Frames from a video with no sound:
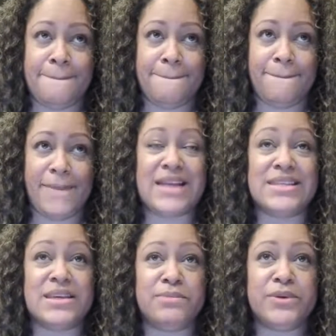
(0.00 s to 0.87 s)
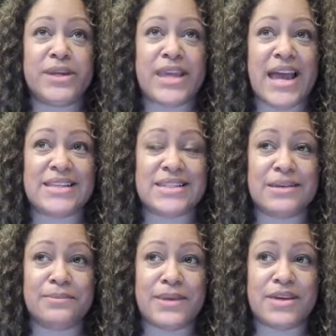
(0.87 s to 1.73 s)
I say blew a
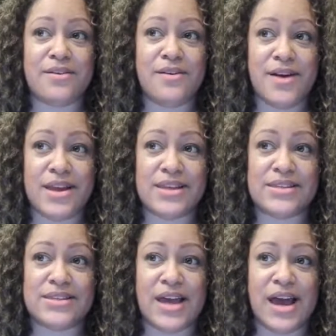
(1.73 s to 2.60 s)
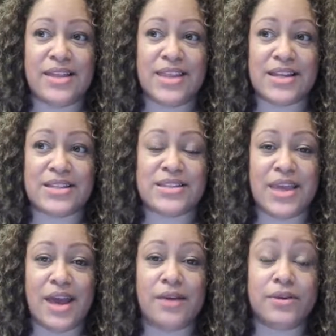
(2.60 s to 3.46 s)
gasket because that's
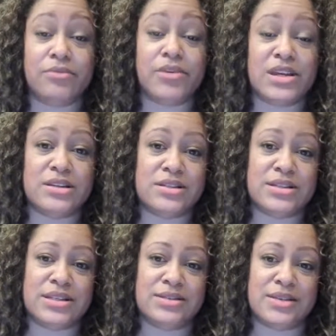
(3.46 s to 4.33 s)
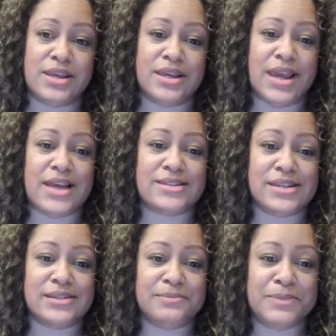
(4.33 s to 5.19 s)
how it reads, is a
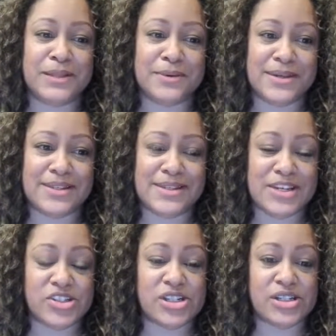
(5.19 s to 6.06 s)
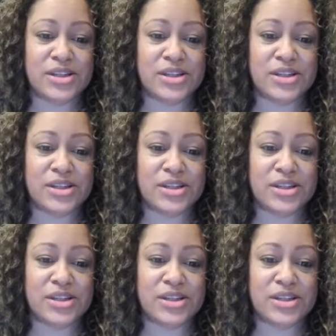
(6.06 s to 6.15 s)
gasket blowing session.